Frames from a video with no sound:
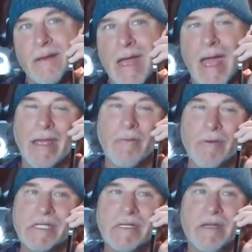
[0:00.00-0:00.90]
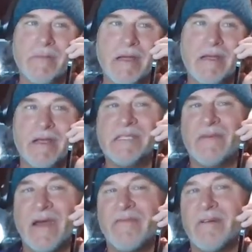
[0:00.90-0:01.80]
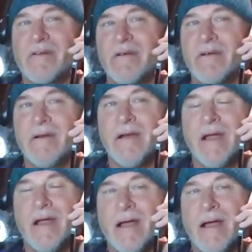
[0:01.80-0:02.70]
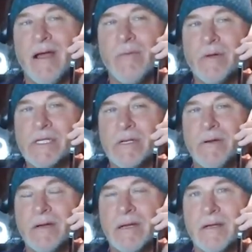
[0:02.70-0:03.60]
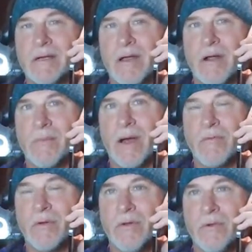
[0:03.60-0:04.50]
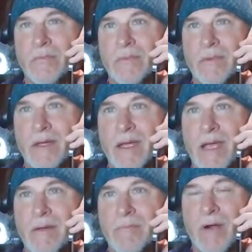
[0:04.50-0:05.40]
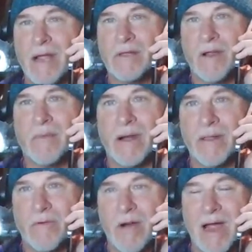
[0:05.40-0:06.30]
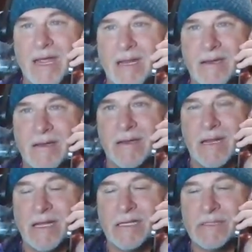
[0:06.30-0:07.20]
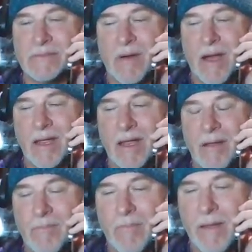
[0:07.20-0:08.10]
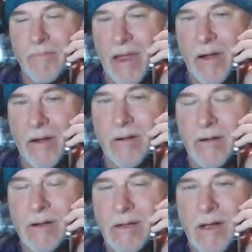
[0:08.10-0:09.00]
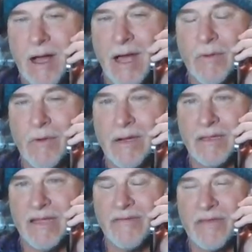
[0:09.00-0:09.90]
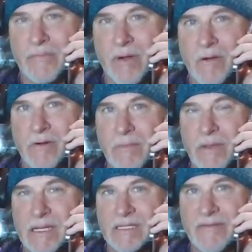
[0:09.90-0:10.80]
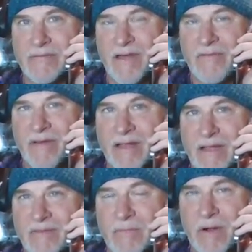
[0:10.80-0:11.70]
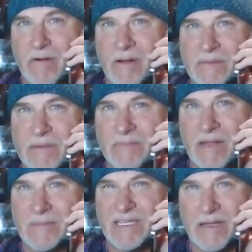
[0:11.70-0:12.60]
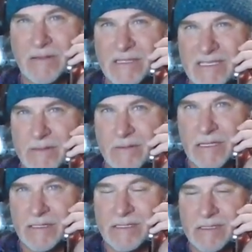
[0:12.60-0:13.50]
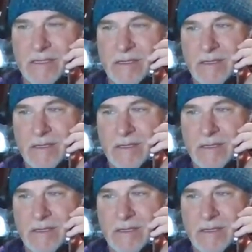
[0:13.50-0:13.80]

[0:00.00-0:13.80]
Hey, would you do me a huge favor? Would you go to my room and right there by the right is my bear? I don't want to leave the program because if I leave the program, sometimes it goes into this.